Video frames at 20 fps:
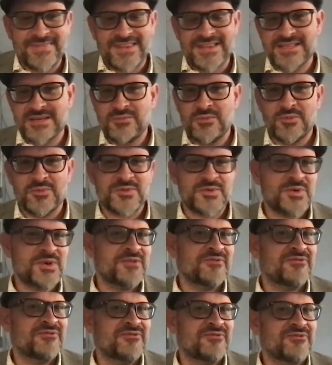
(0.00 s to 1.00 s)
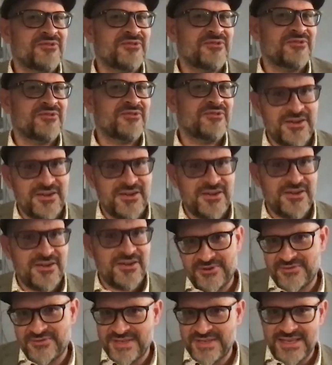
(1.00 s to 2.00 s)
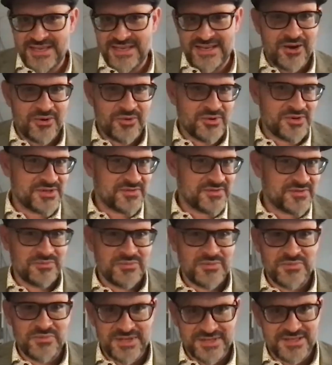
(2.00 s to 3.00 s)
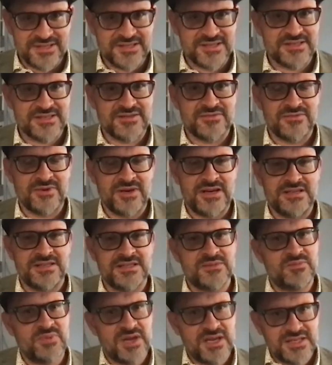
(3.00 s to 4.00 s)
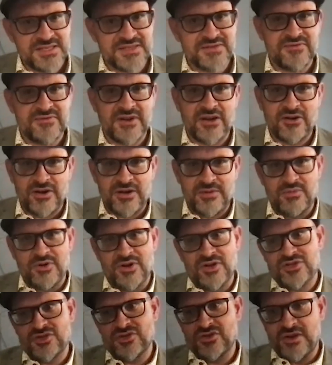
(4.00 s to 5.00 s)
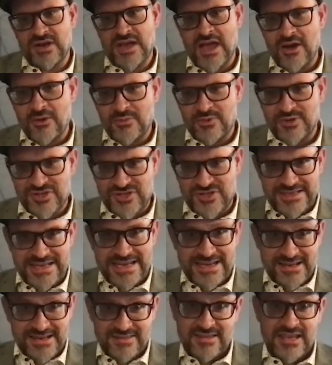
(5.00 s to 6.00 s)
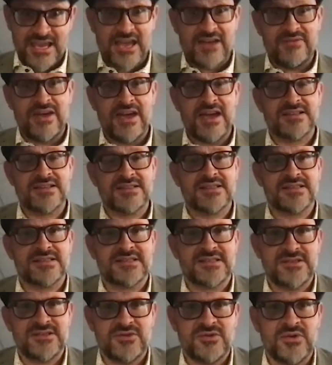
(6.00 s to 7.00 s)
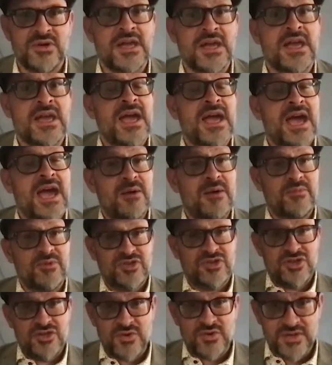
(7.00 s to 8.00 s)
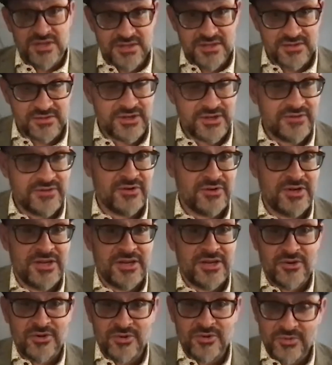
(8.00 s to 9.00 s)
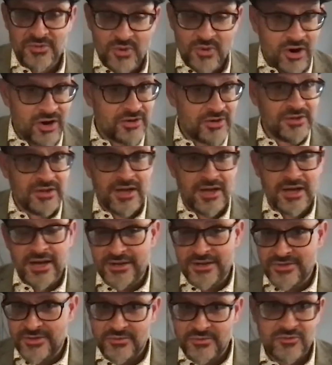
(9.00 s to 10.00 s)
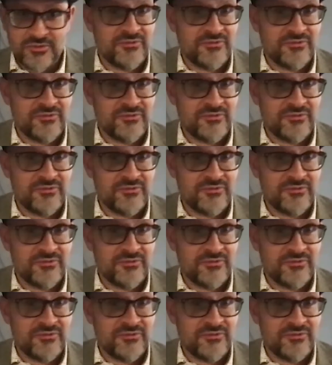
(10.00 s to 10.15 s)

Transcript: somewhere between 5 and 15 hours from the business, right? Depends very much on how much data they have access to, how much you can deliver, online through